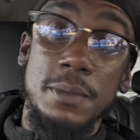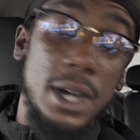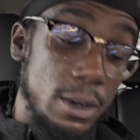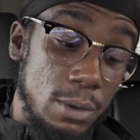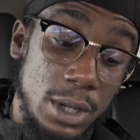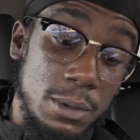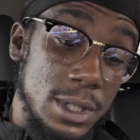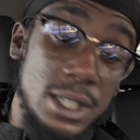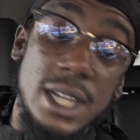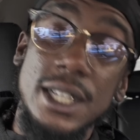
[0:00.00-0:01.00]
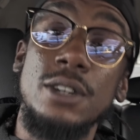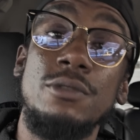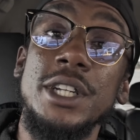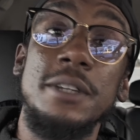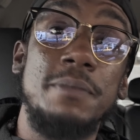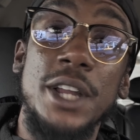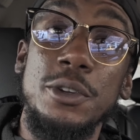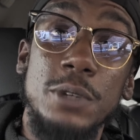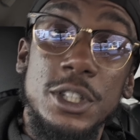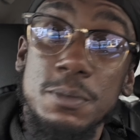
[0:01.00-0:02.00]
but all it was is I didn't read the
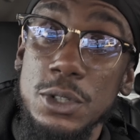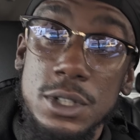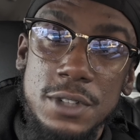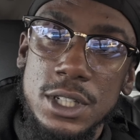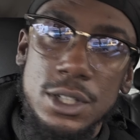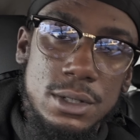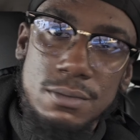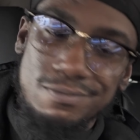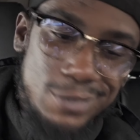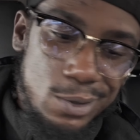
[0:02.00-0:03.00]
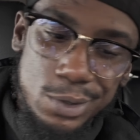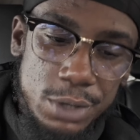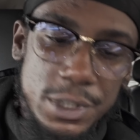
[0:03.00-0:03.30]
manual, which most of us don't do.